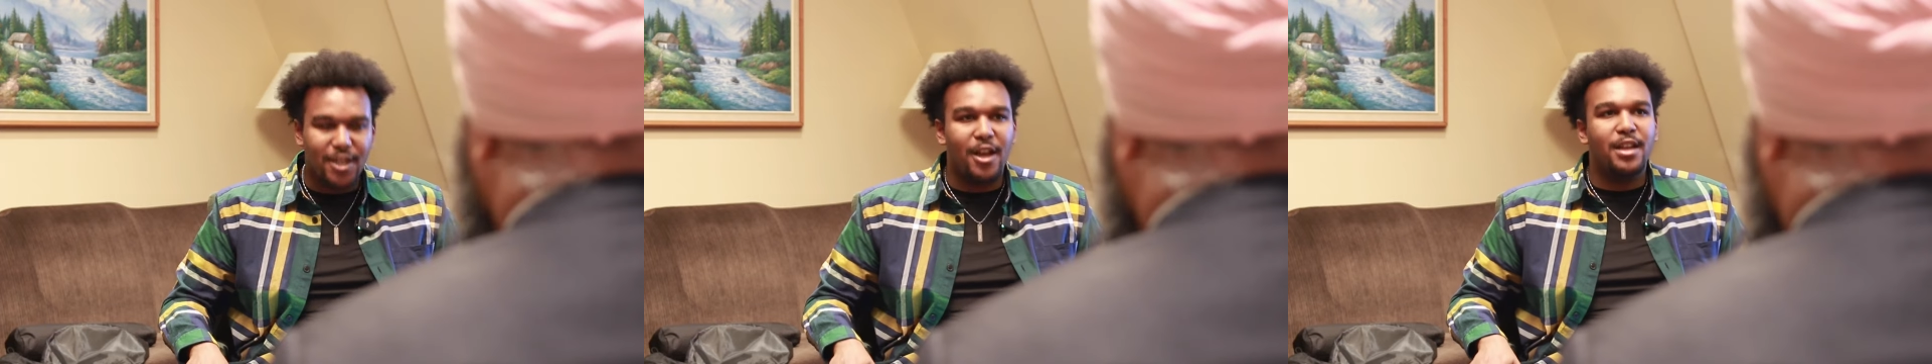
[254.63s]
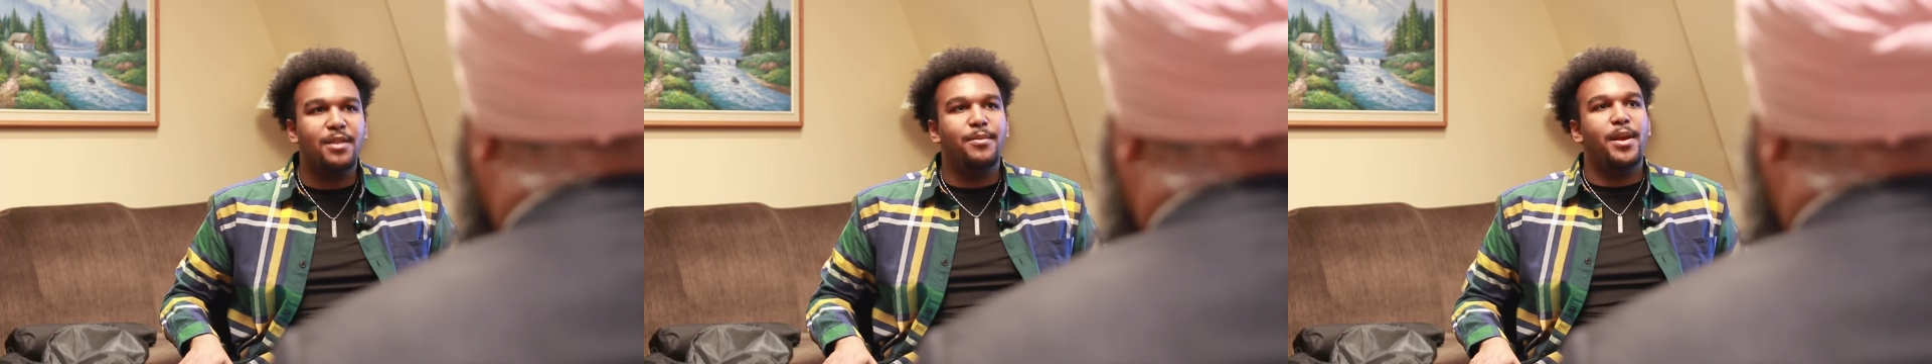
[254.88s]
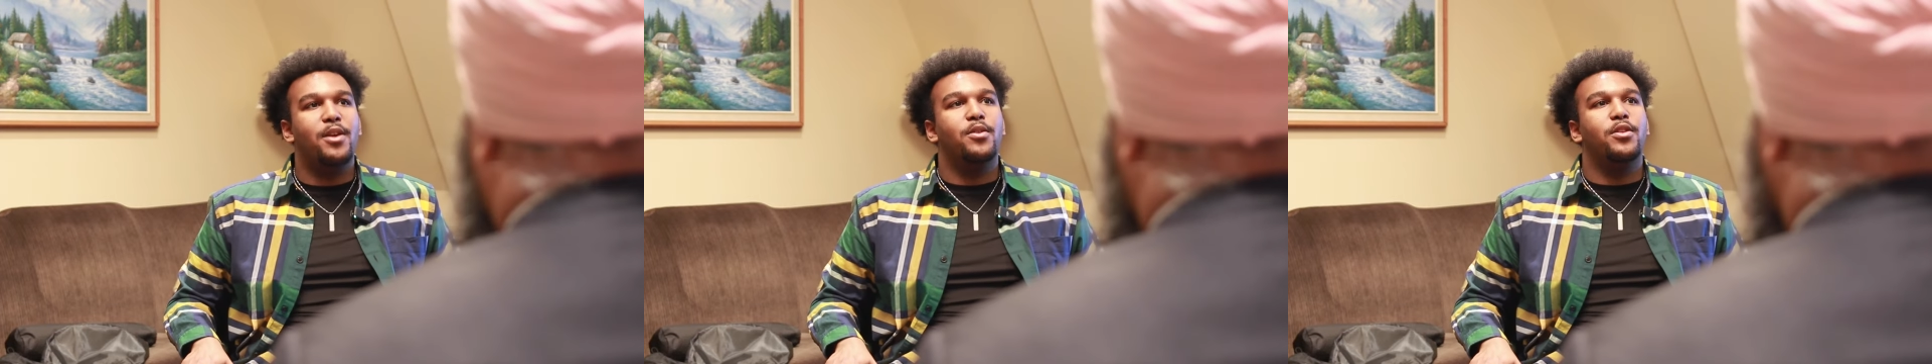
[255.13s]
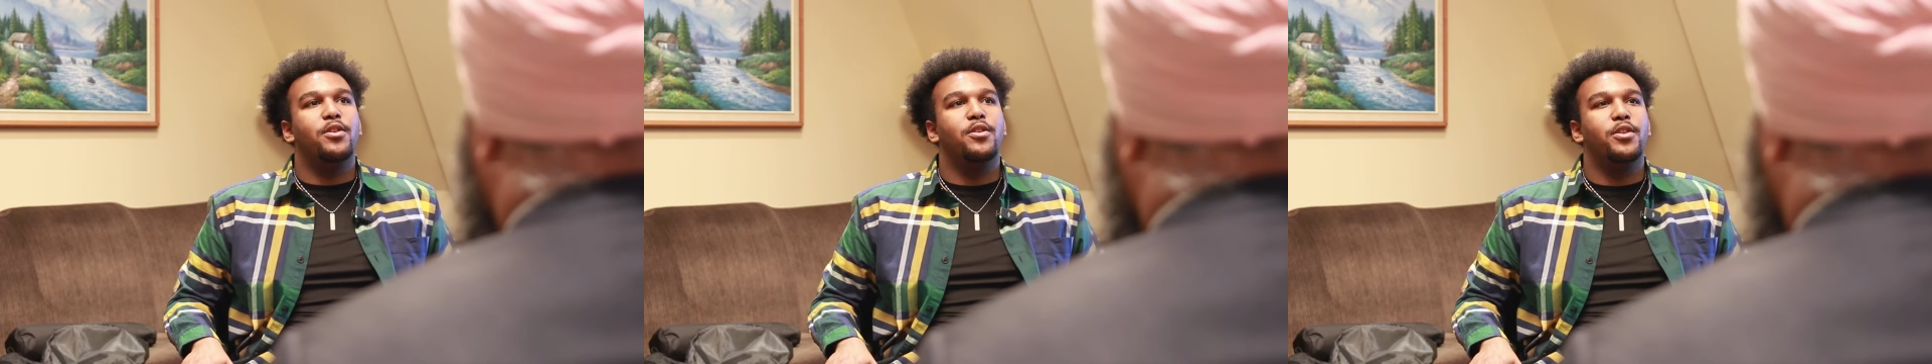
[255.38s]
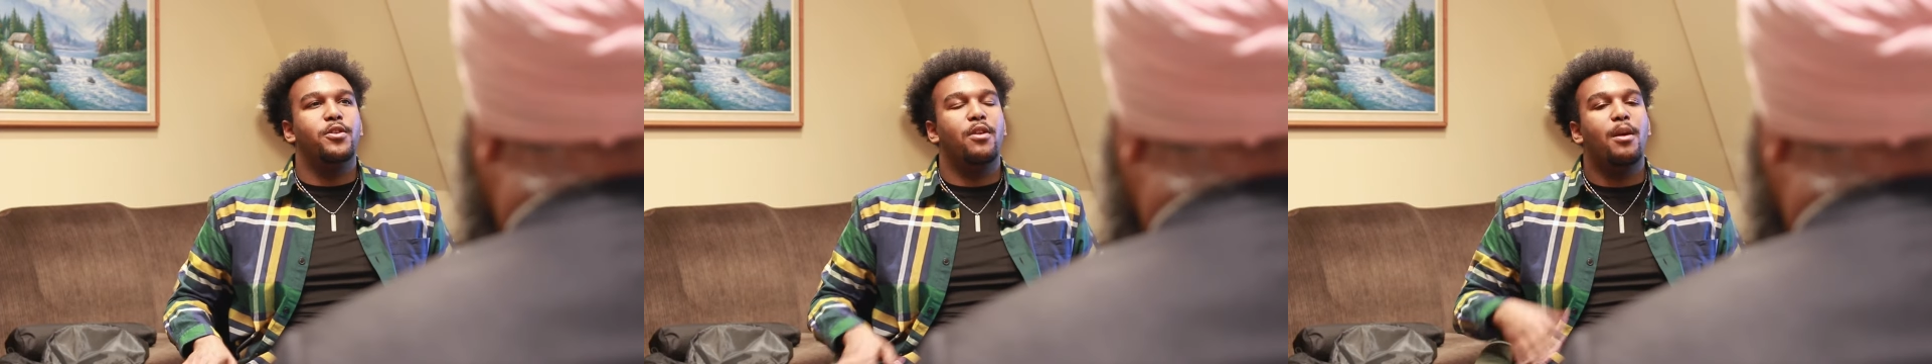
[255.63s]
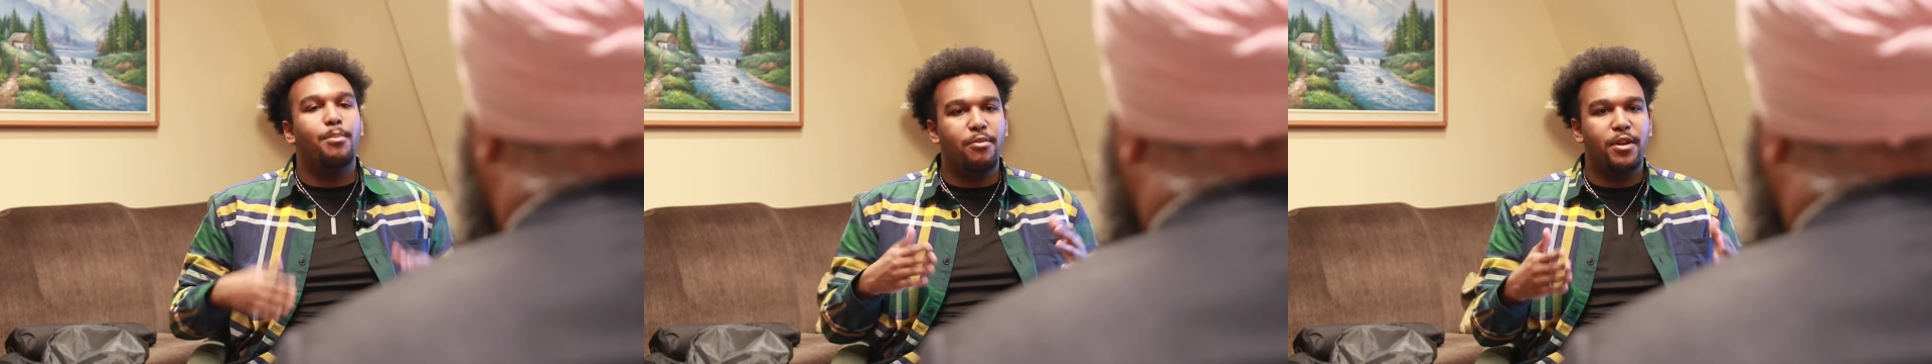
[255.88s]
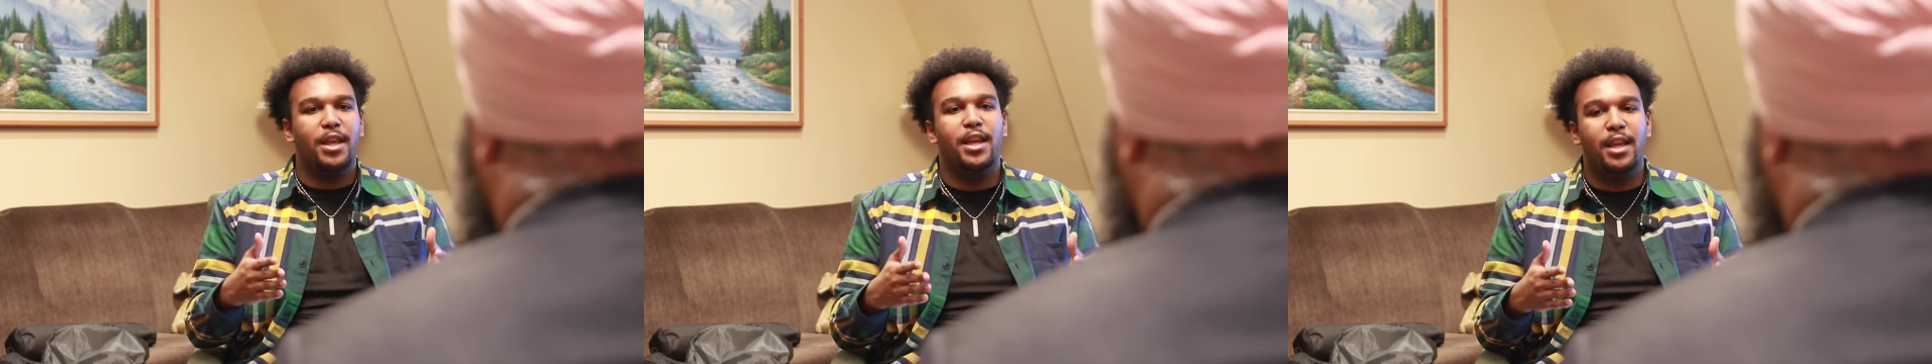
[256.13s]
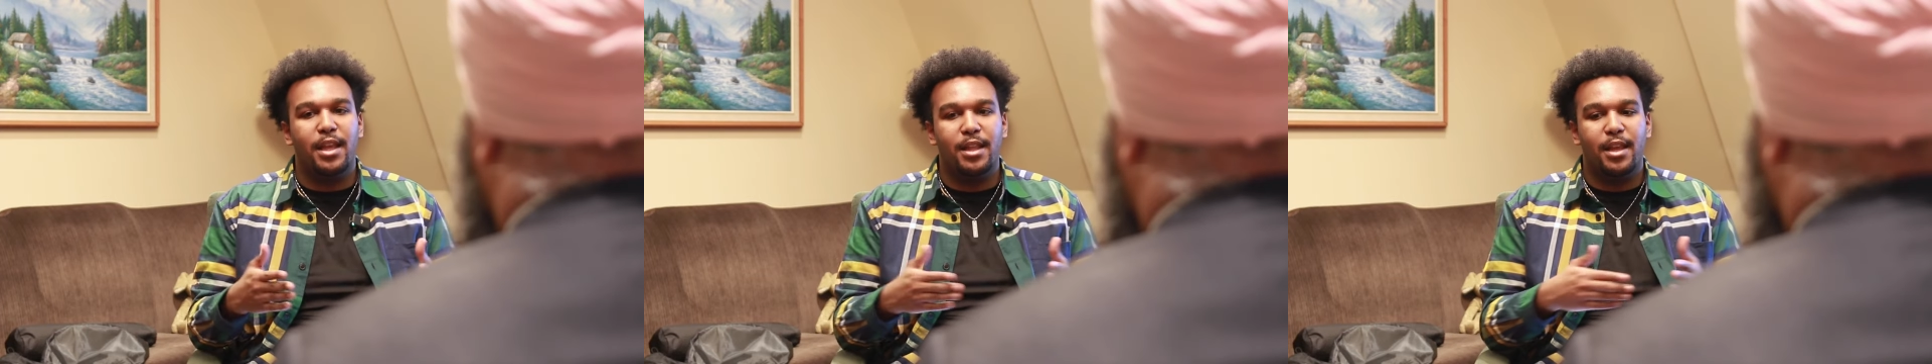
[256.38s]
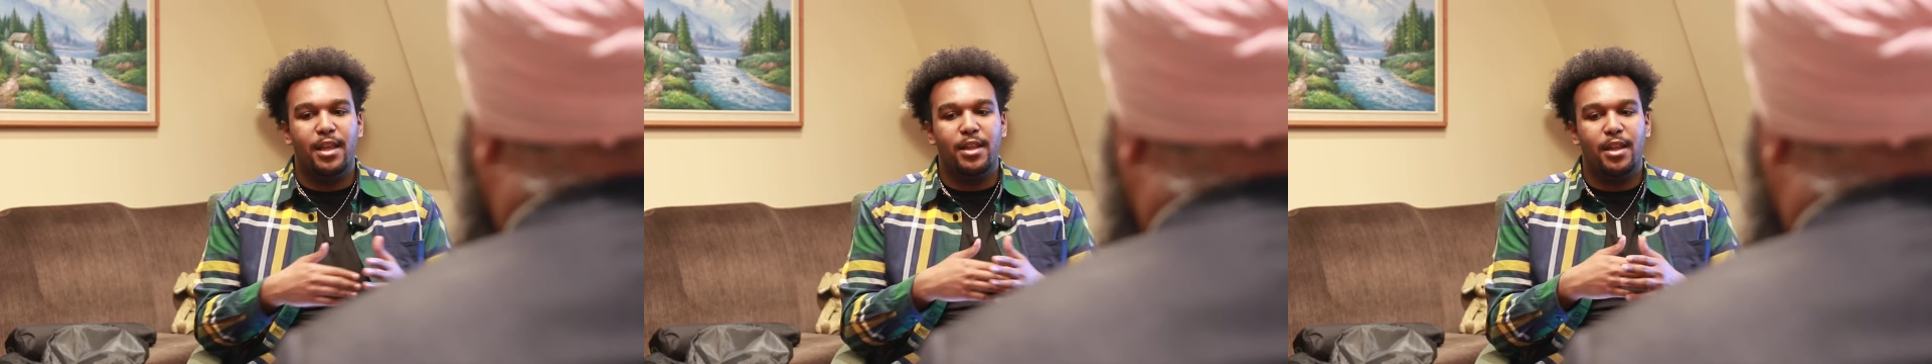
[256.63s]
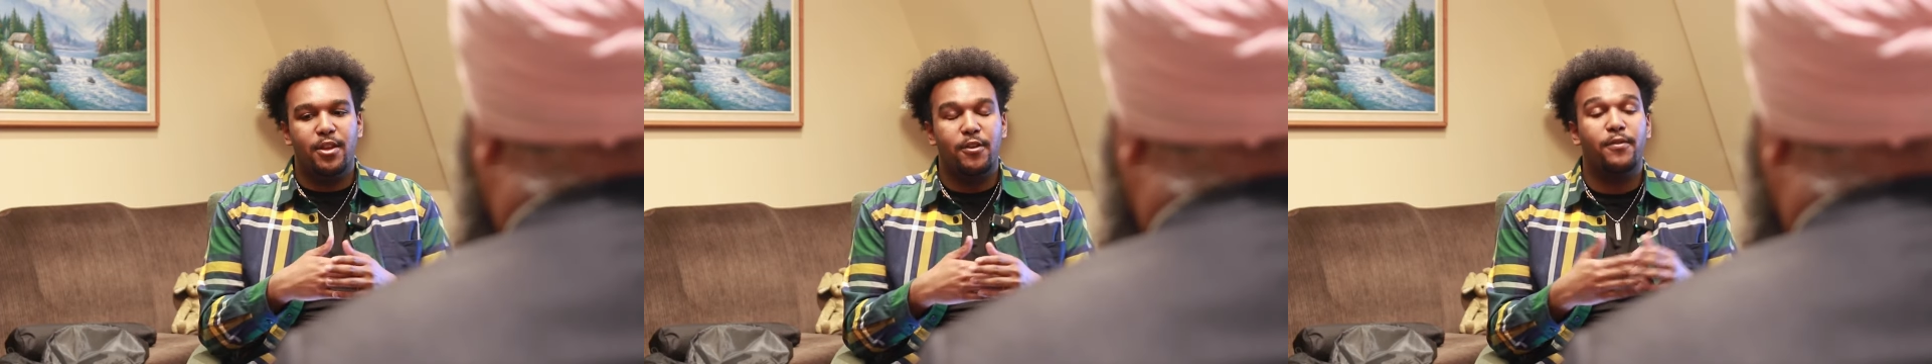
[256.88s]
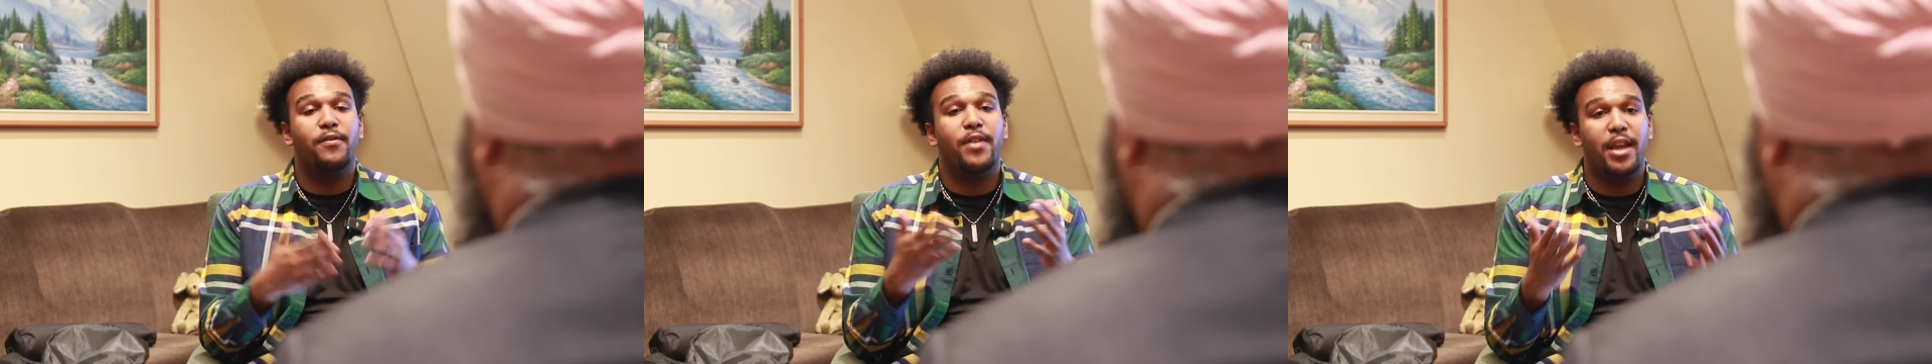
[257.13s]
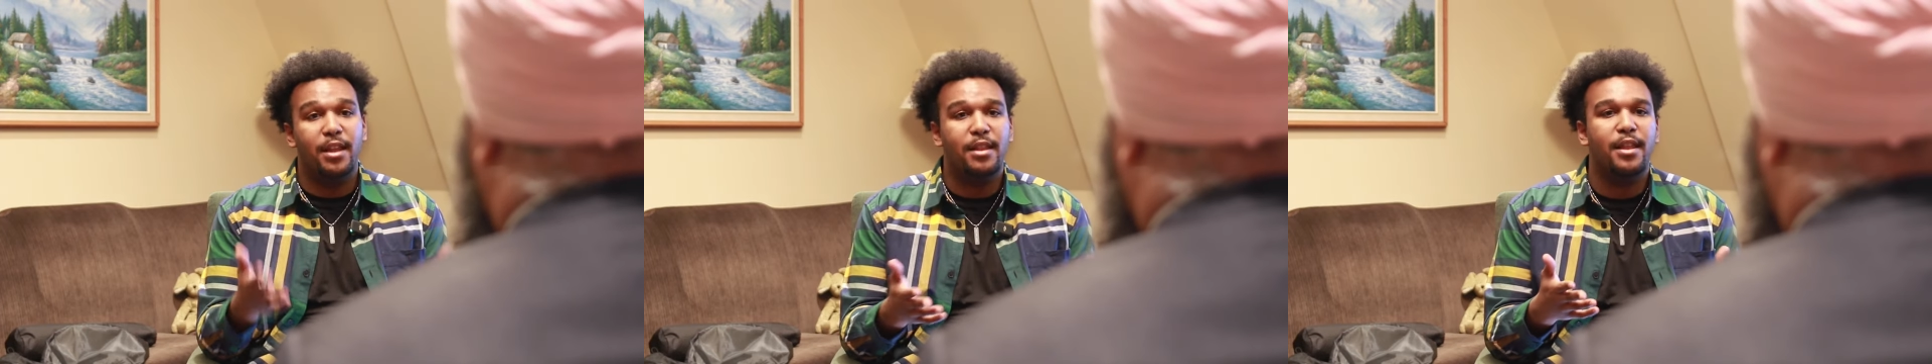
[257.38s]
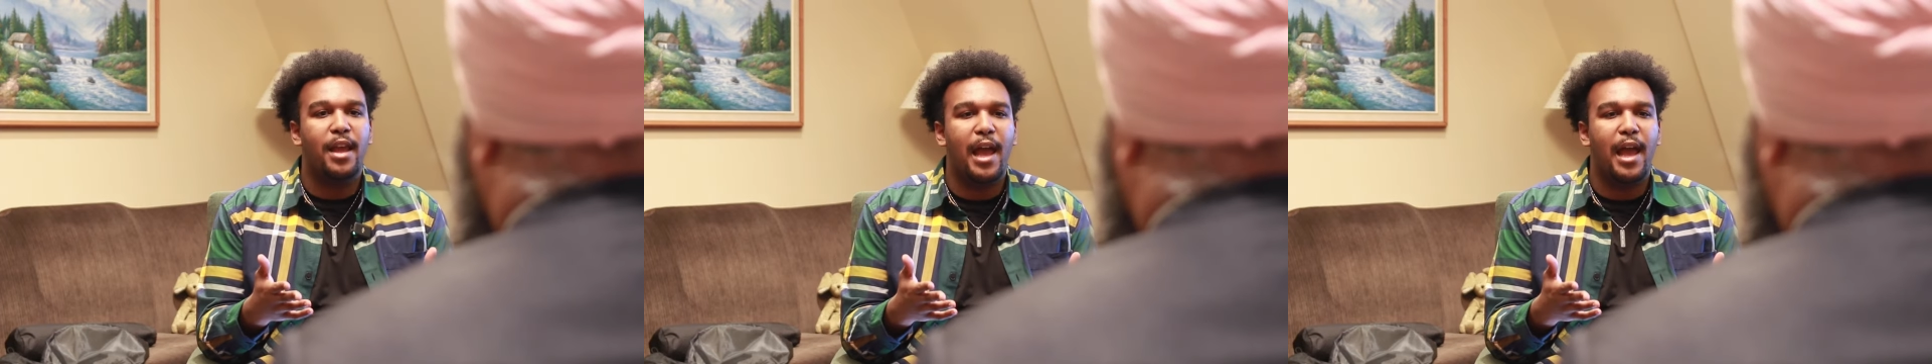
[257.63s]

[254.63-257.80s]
talk about your your upbringing and, and, and your faith.